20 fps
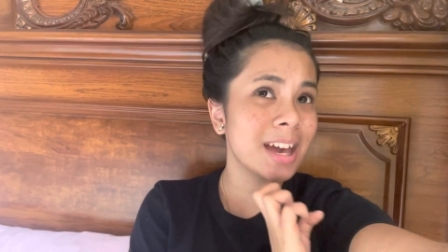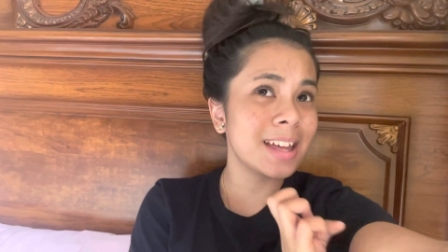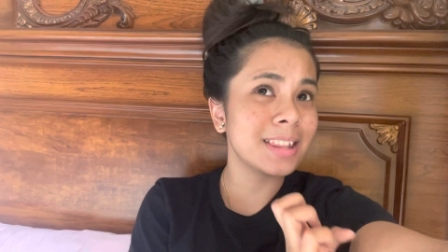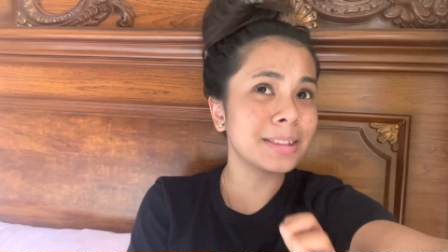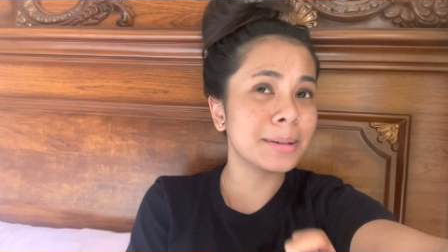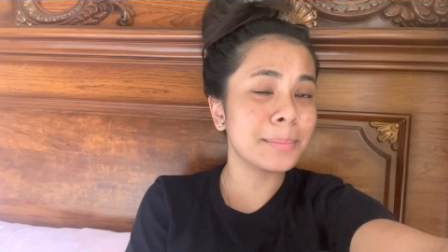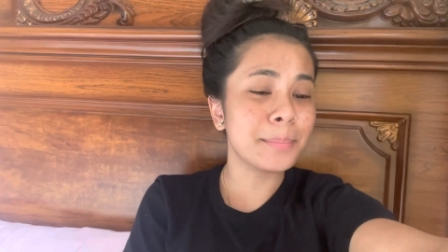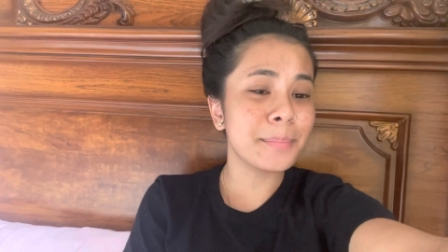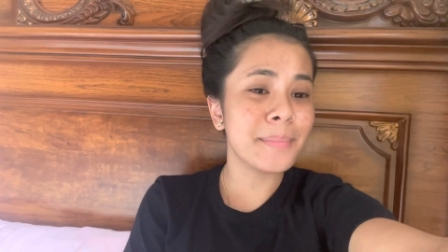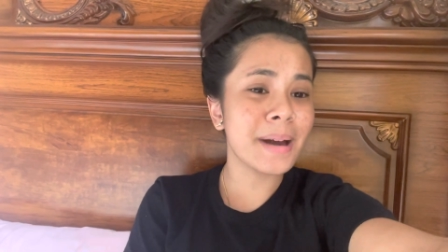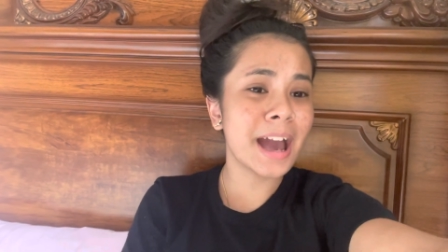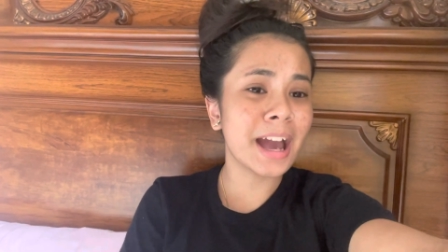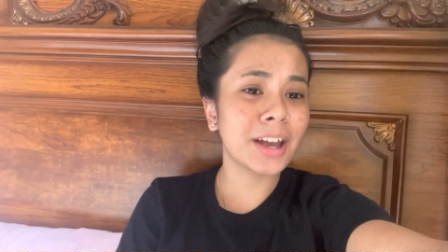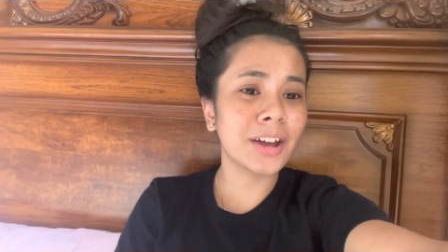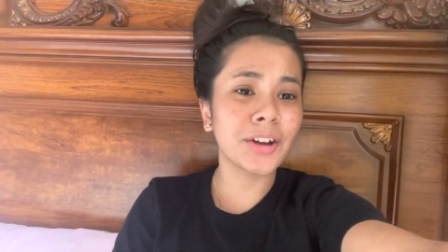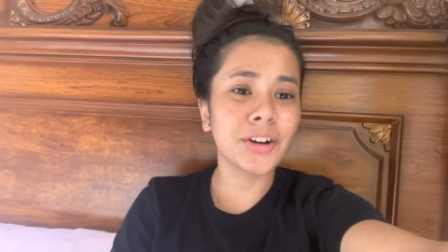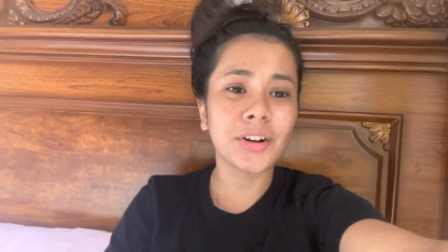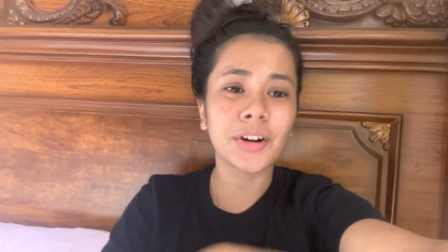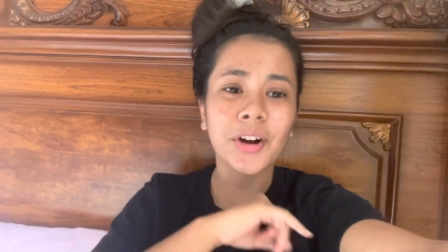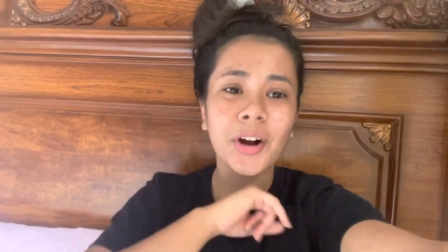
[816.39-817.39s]
the
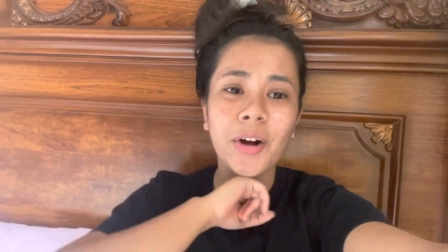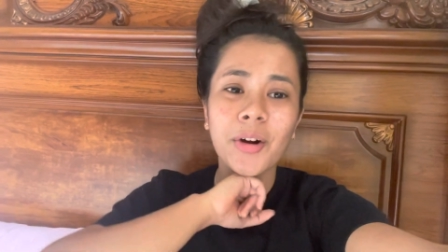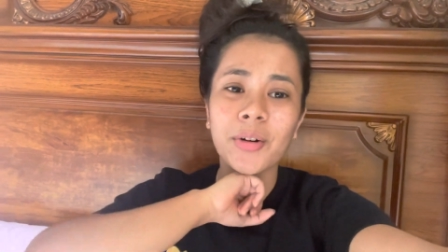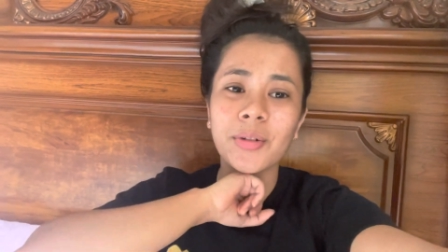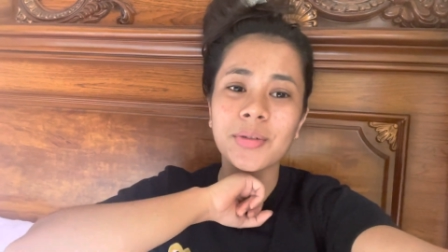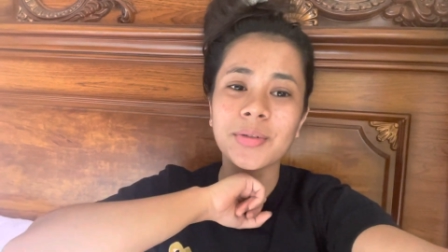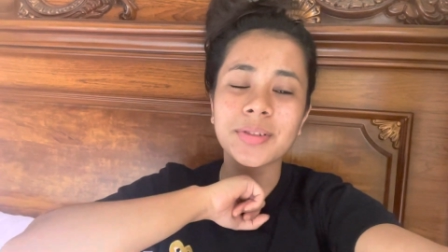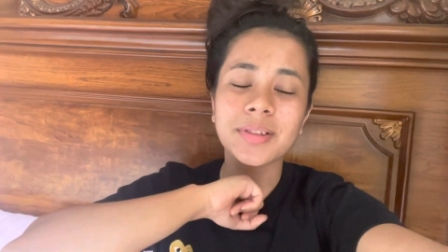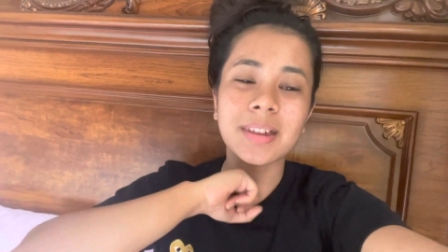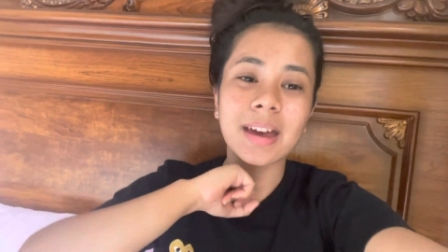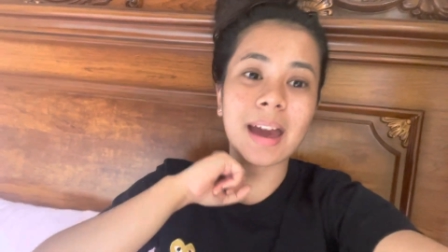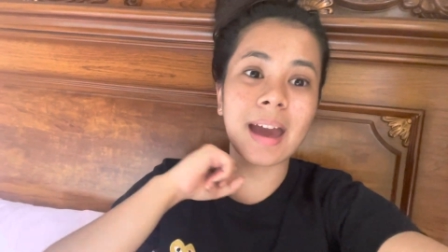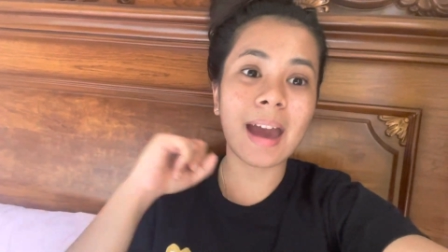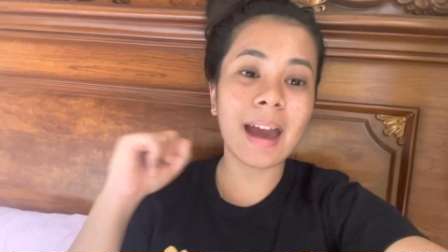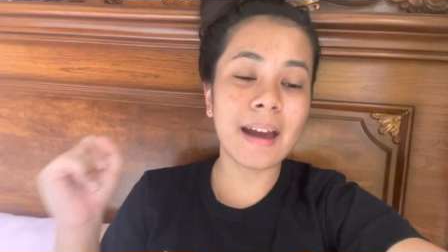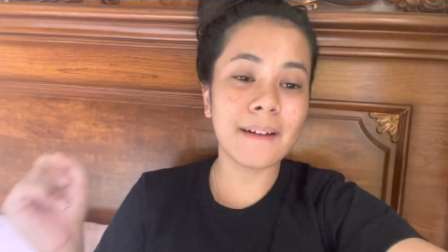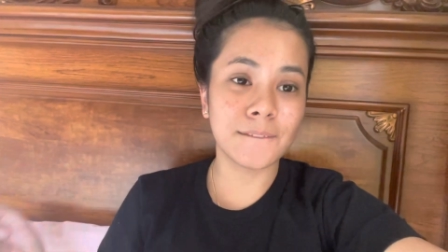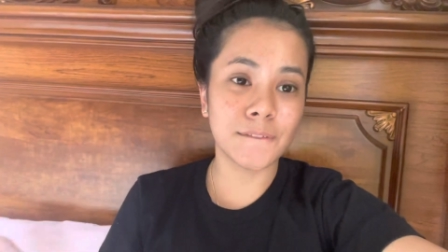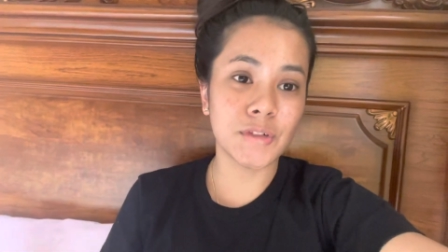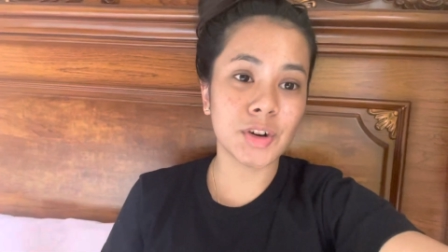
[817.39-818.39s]
mangroves,
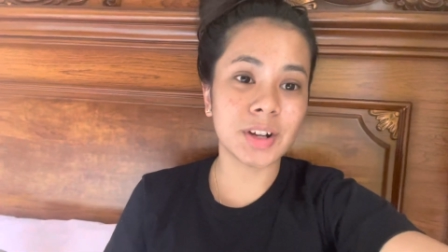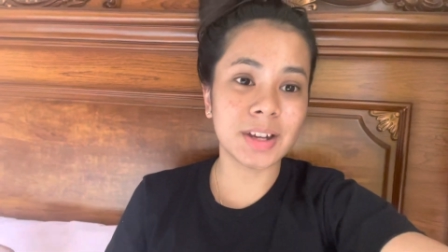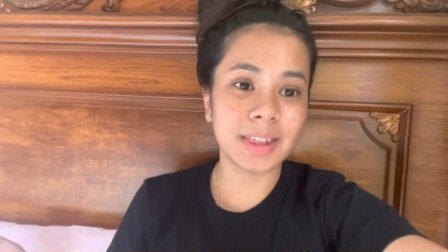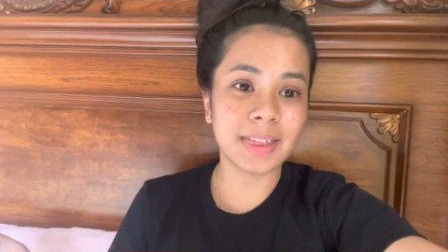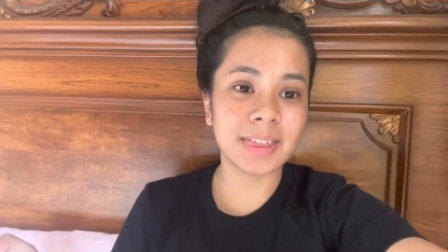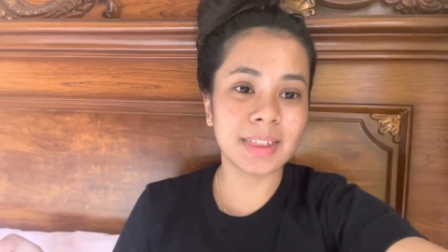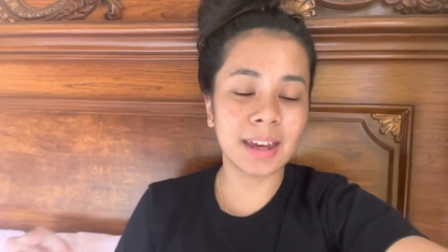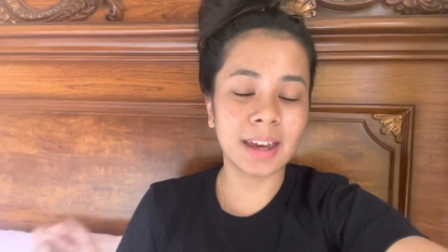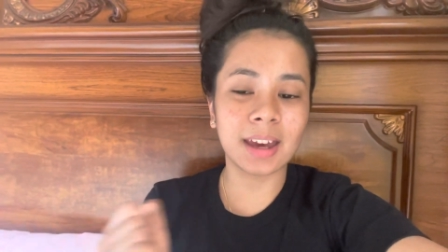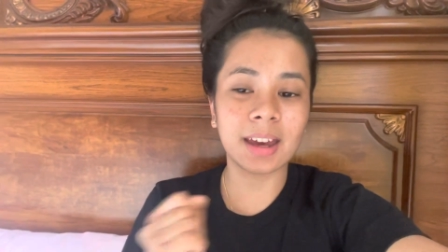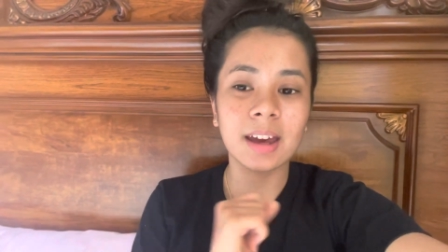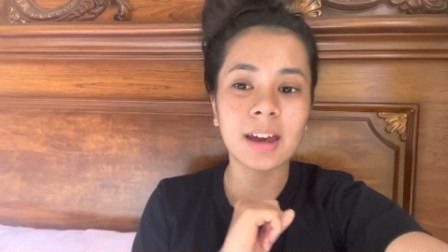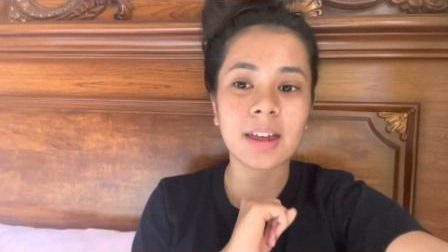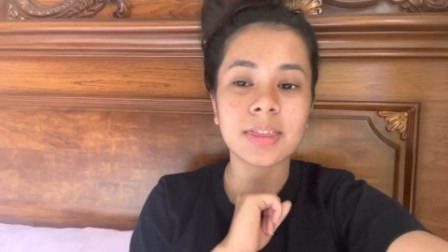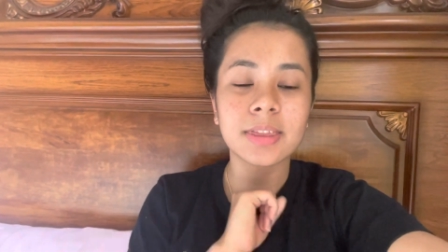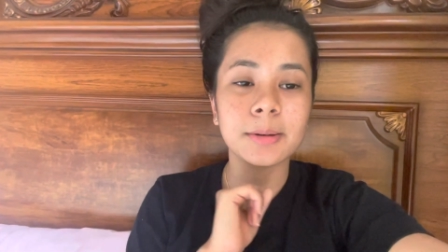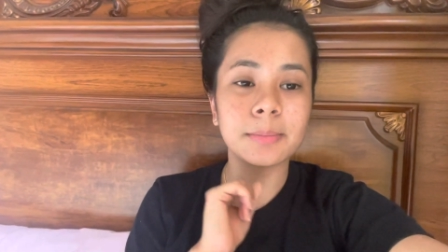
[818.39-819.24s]
everything.